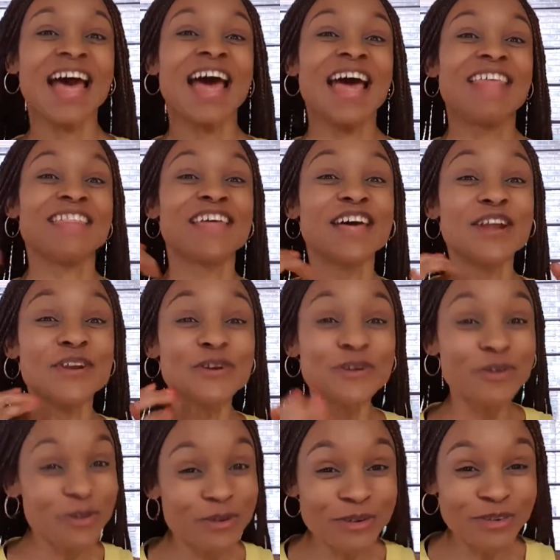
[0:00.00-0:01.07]
The
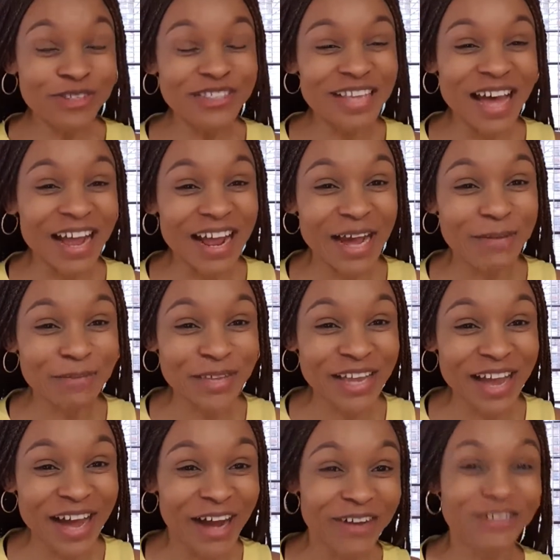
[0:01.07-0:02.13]
roots are coming
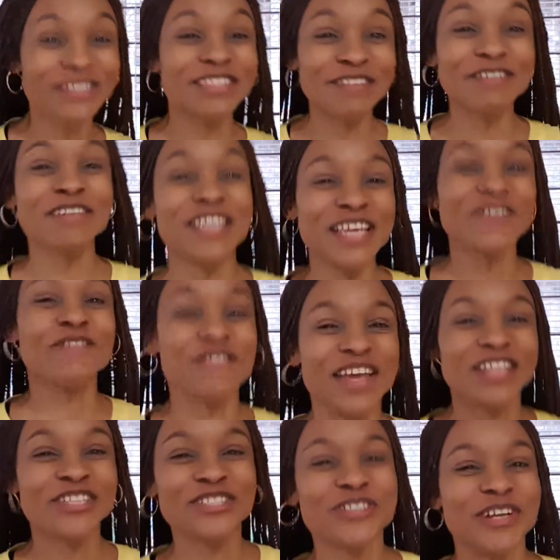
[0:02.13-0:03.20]
out
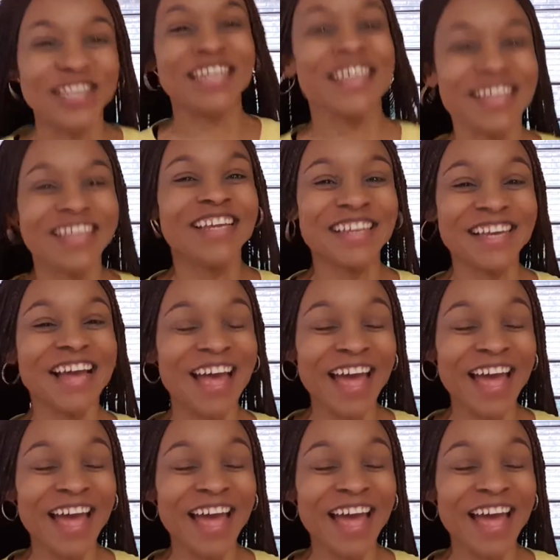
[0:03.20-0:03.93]
eventually.